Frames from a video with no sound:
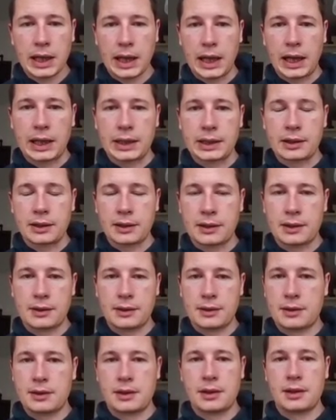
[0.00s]
And
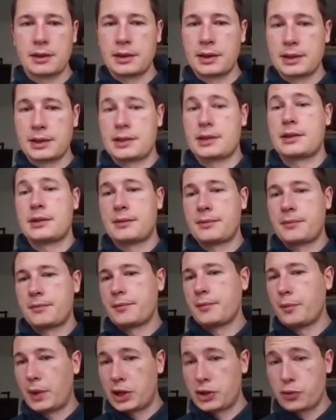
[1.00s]
th this is
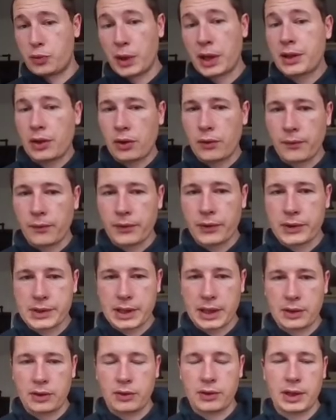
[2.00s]
much better, obviously.
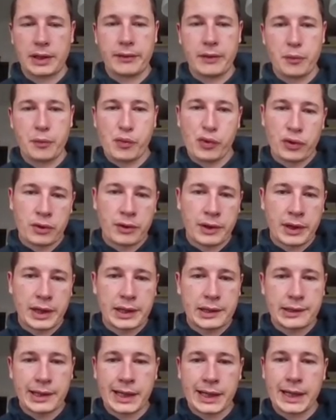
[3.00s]
I don't have a pawn on
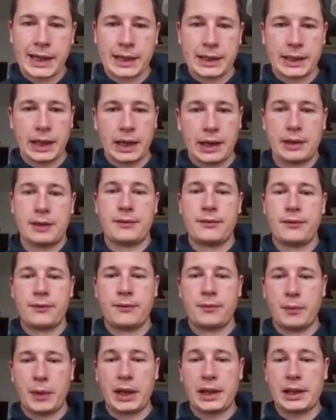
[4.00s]
a3 and I've,
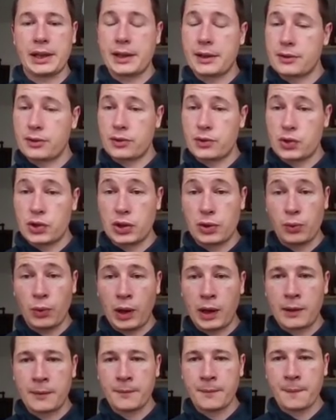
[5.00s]
my king is on
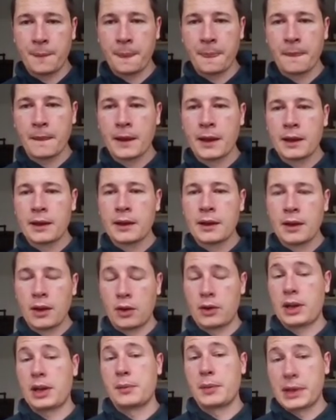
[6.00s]
g1.
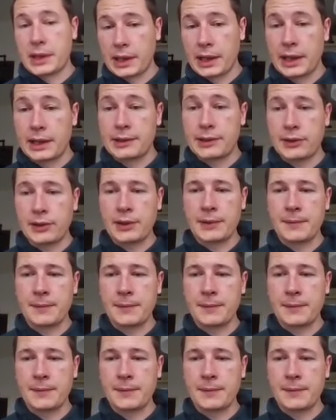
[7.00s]
Okay, but a3.